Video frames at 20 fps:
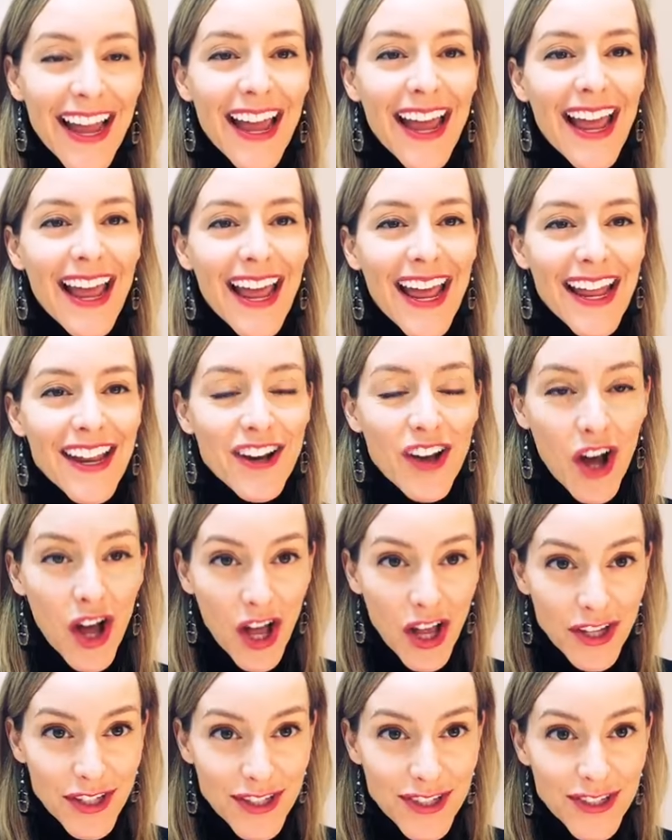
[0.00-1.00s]
And
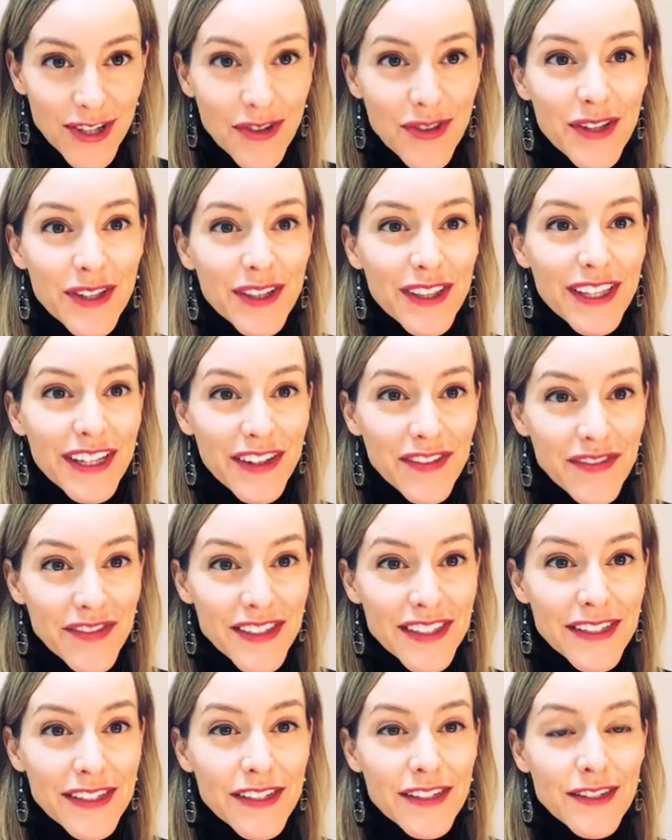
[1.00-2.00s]
also the lymph
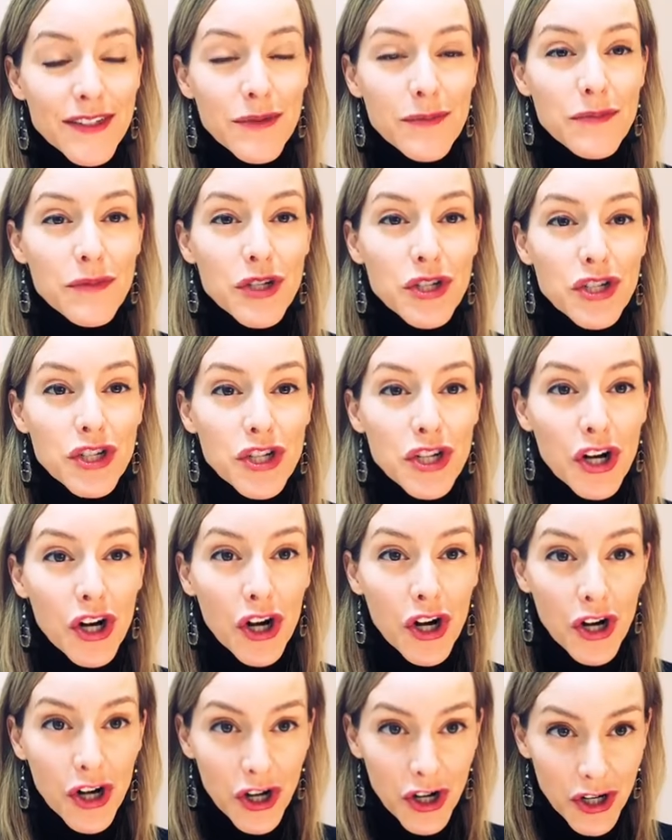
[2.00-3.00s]
system
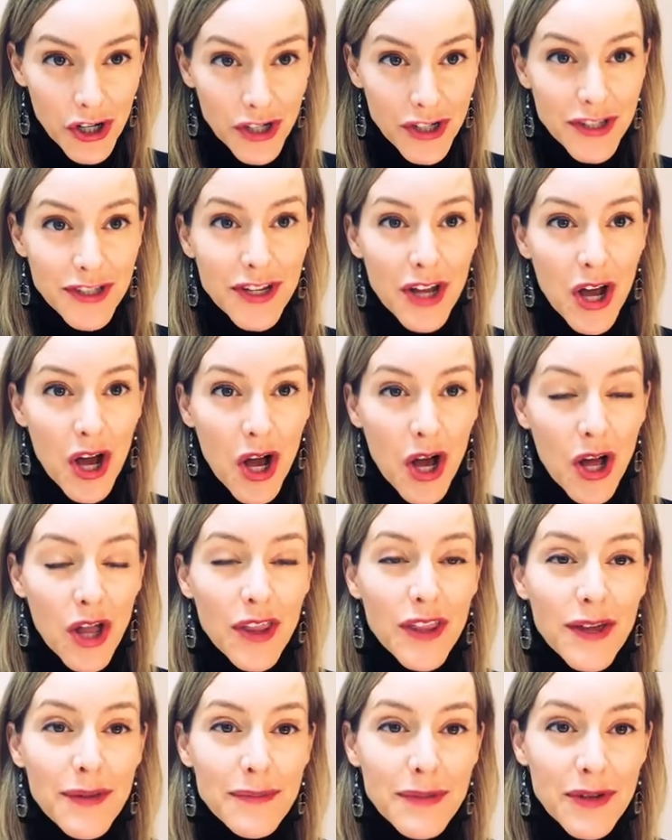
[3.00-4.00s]
matures
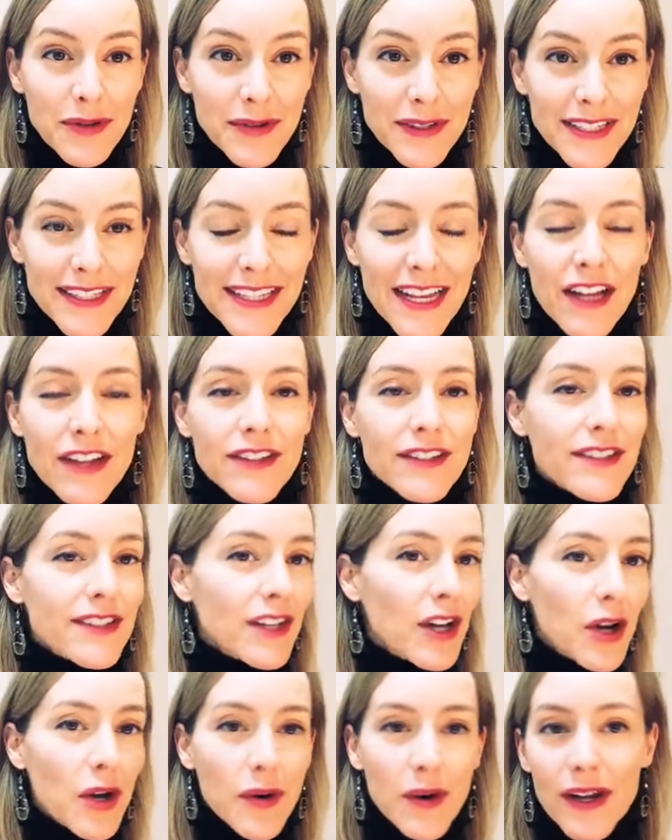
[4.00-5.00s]
all the immune cells.
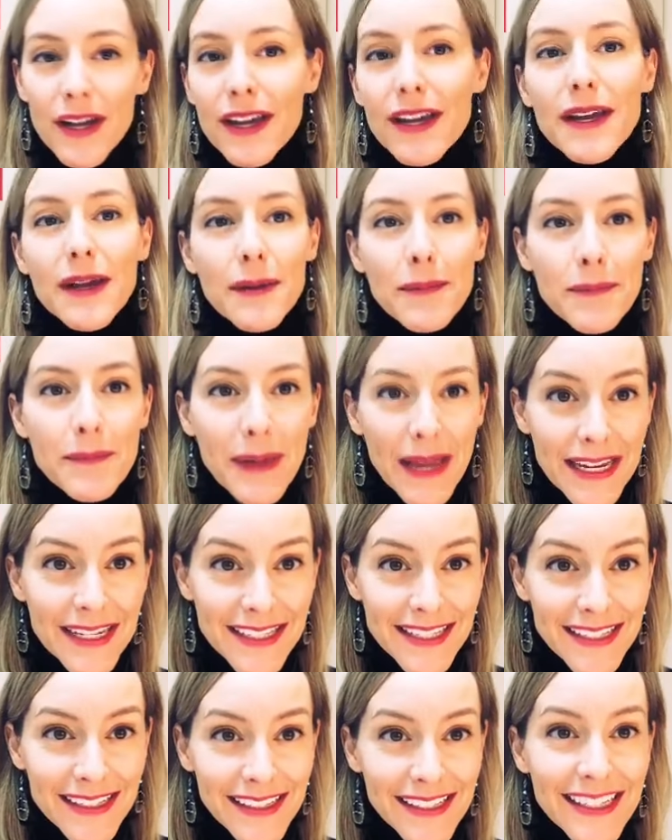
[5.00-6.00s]
So
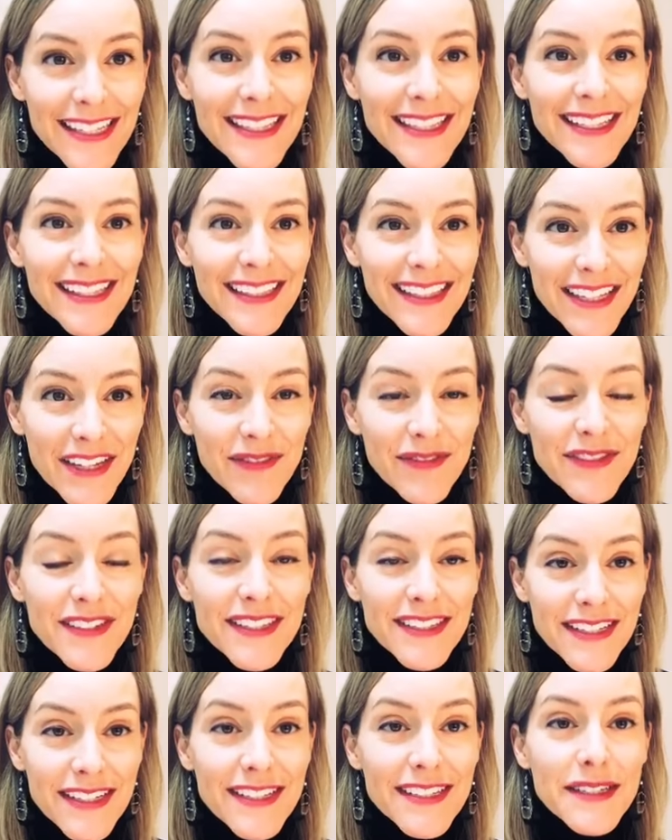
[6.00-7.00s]
basically, the lymph
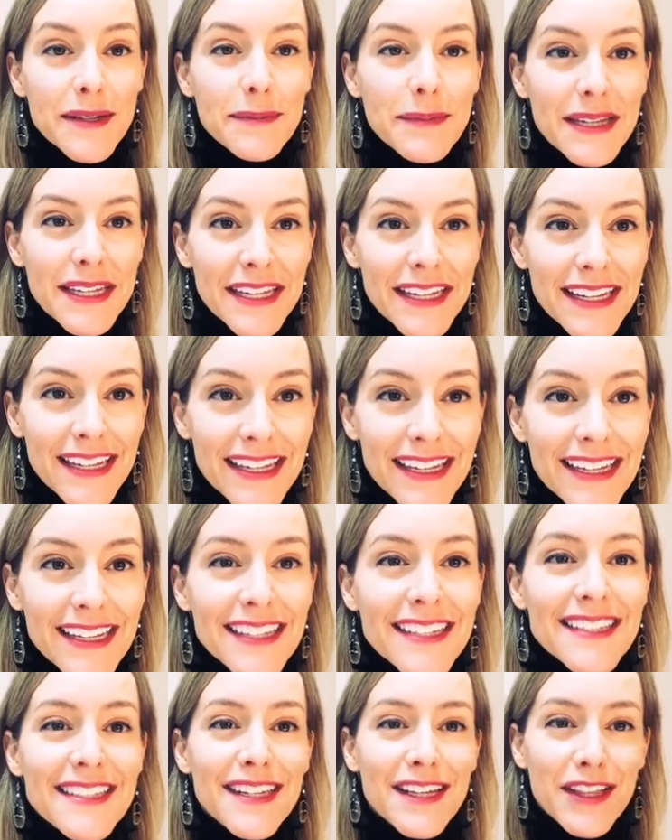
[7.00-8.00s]
system
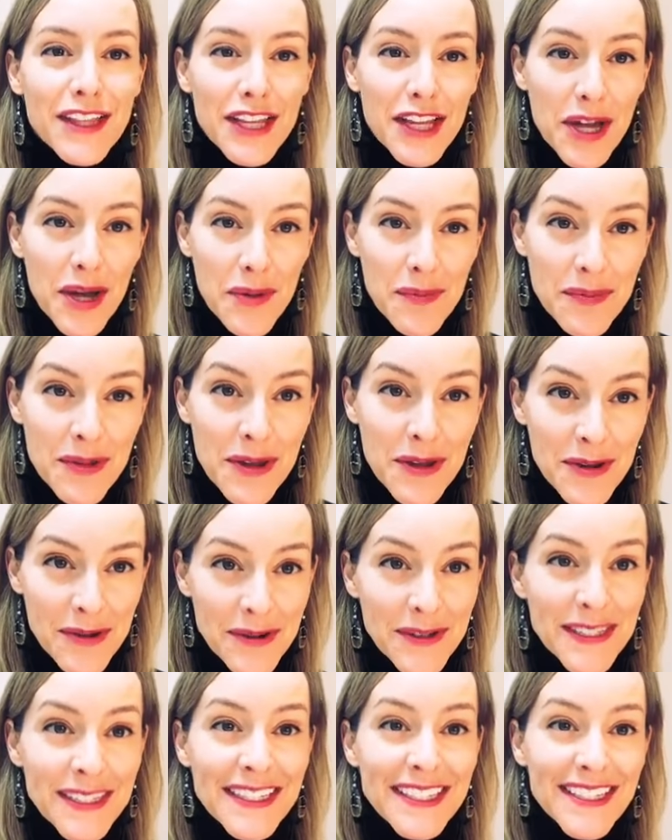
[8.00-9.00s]
is the
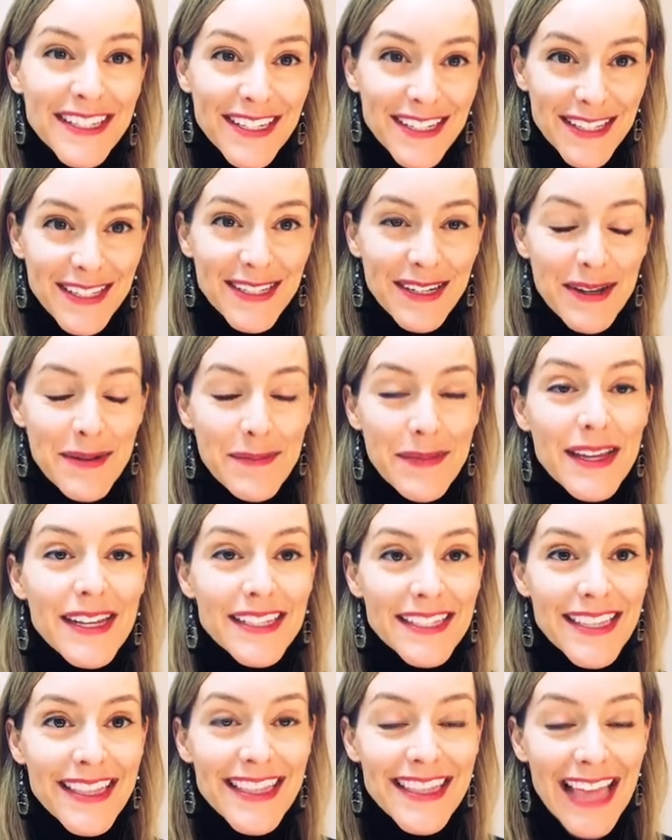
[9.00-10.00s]
immune system.
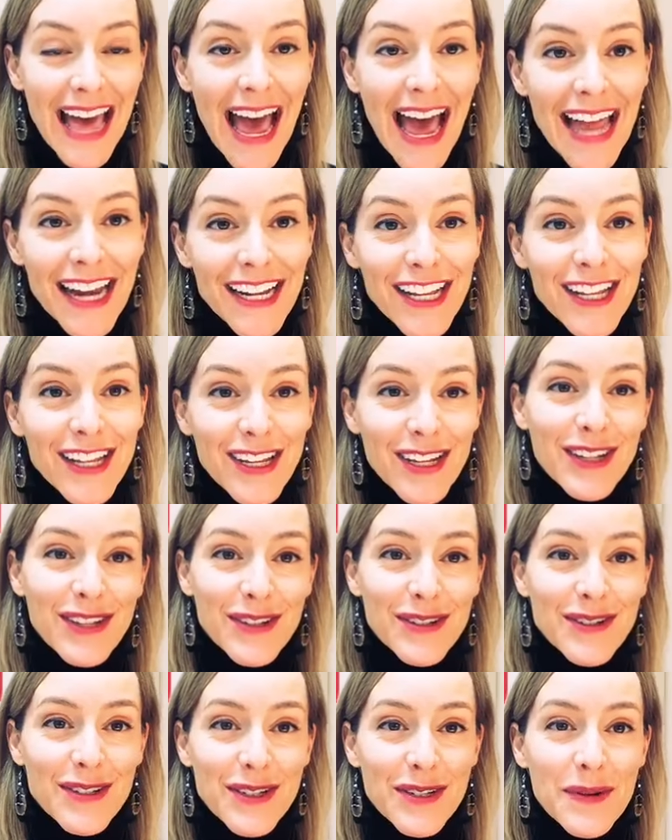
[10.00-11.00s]
It's that
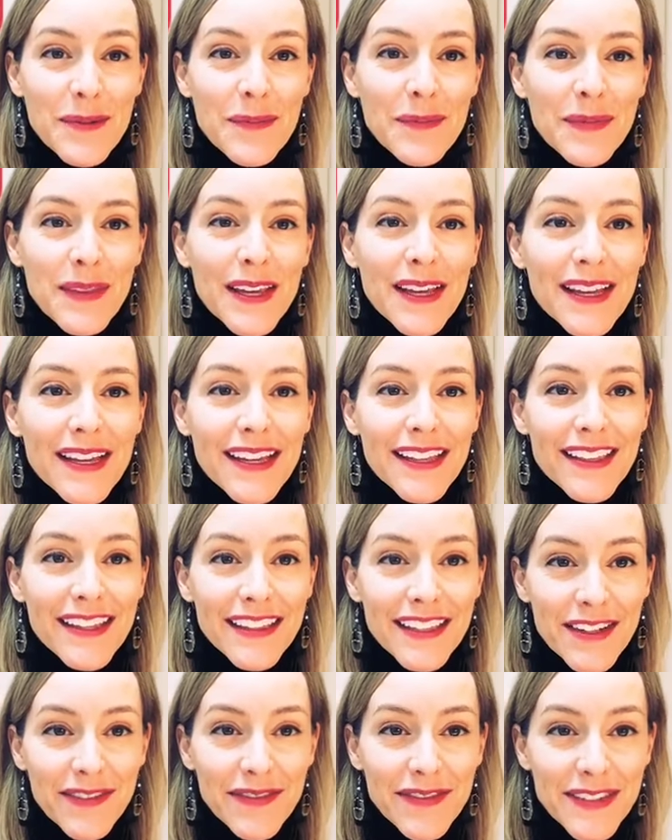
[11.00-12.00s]
huge. The
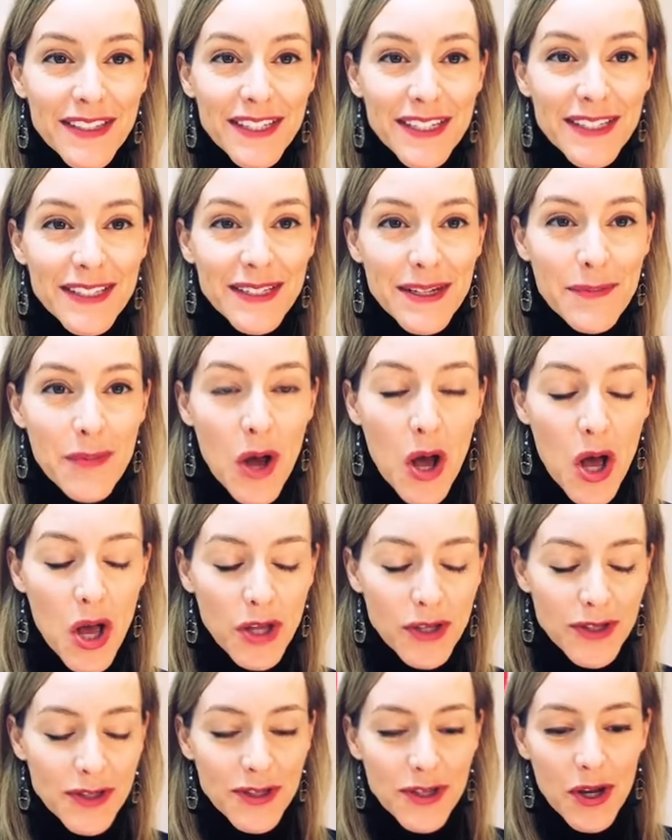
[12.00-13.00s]
lymph system
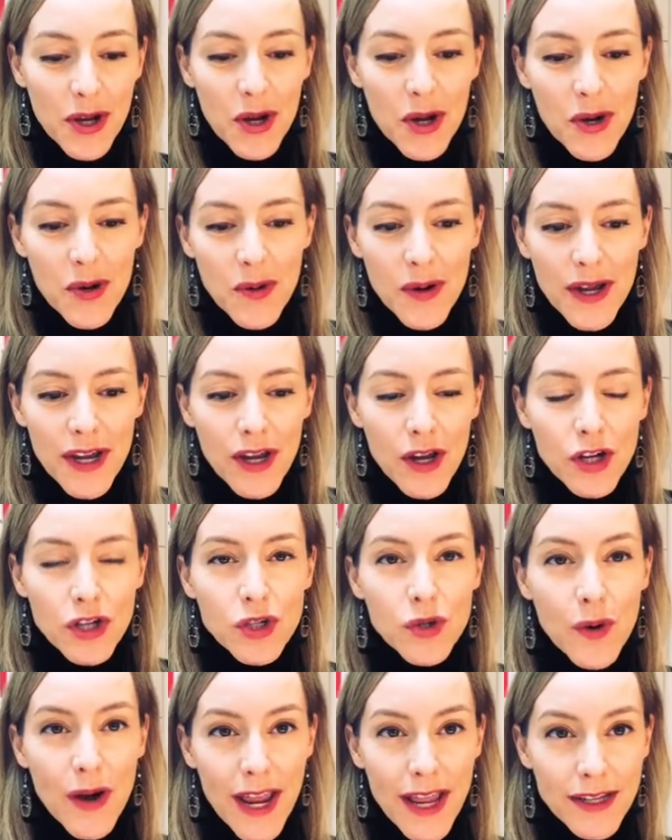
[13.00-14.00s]
also
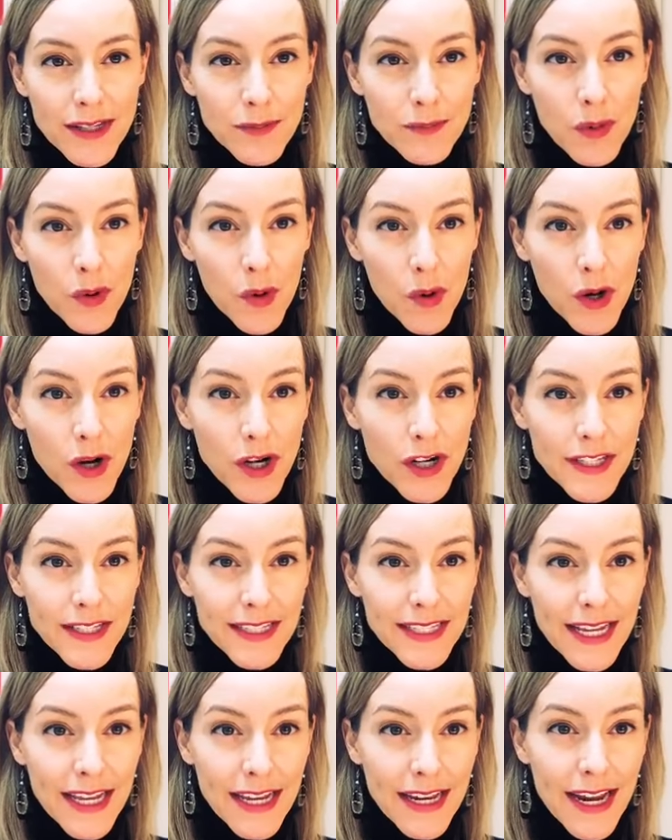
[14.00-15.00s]

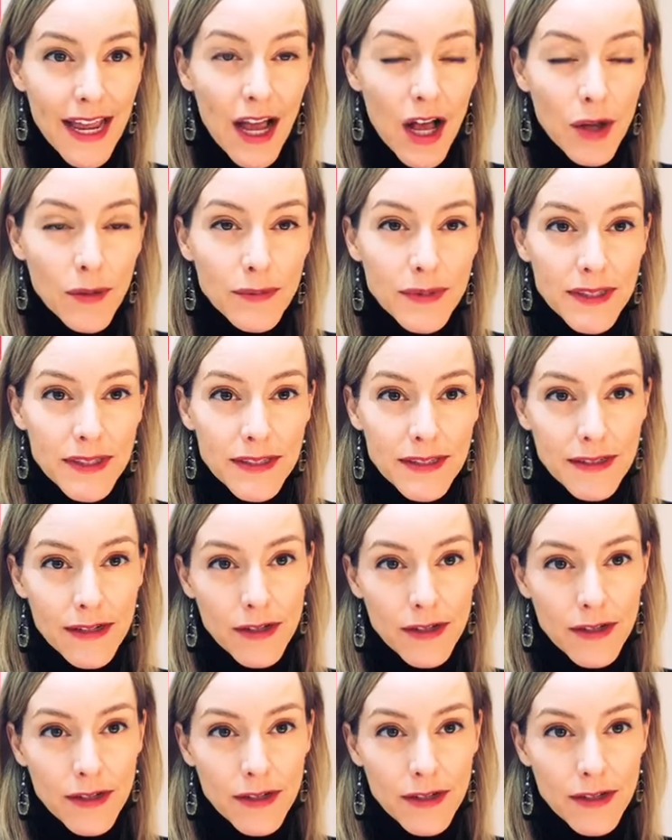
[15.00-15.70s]
transports and helps,